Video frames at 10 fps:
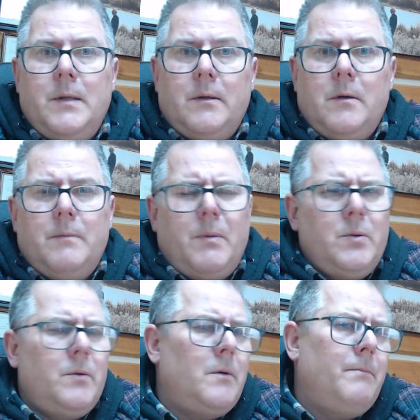Like they're
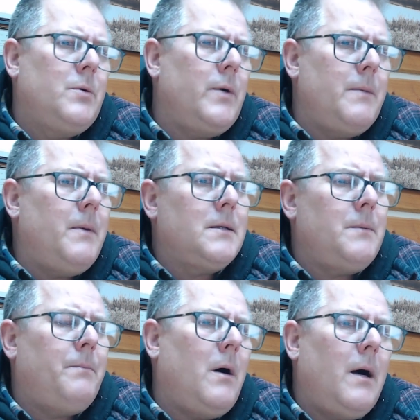$220 a
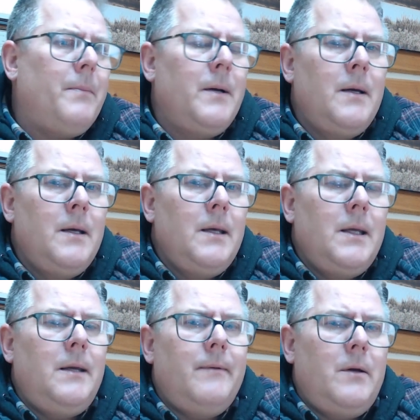pop,
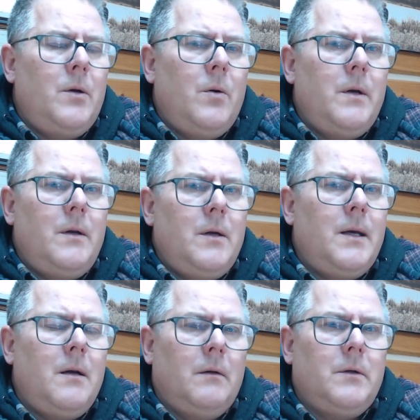and you can
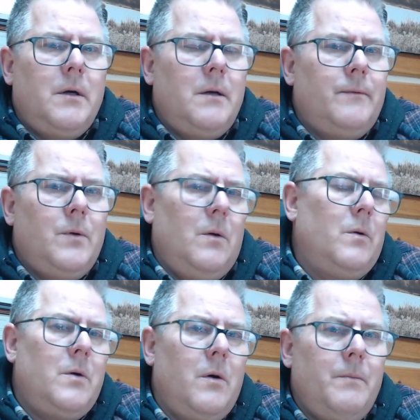get alternative to a
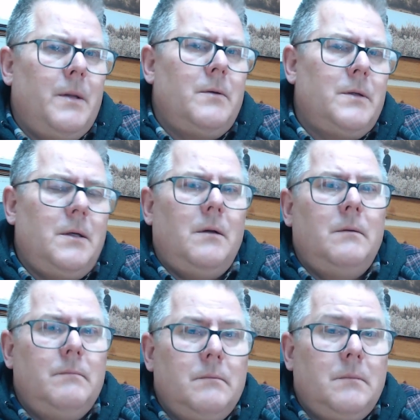lower tone, but they're
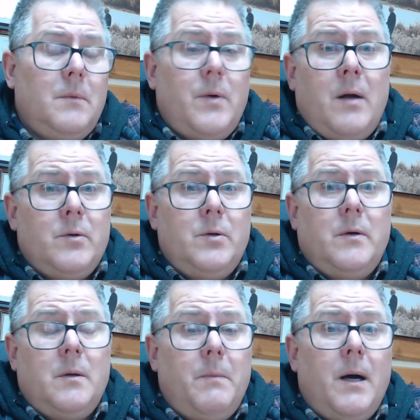still around
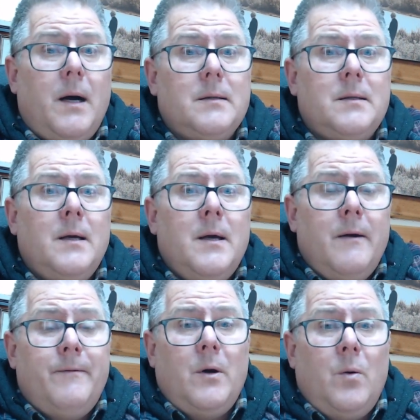$200
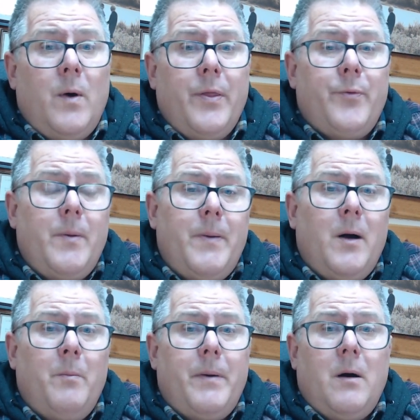for a
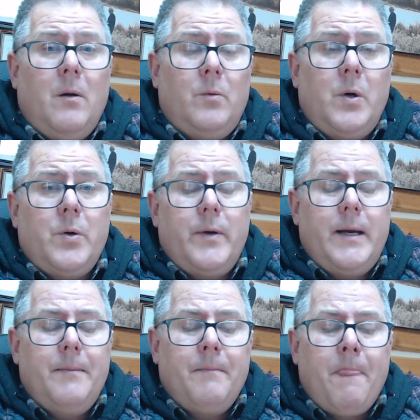3-pound barrel rotary.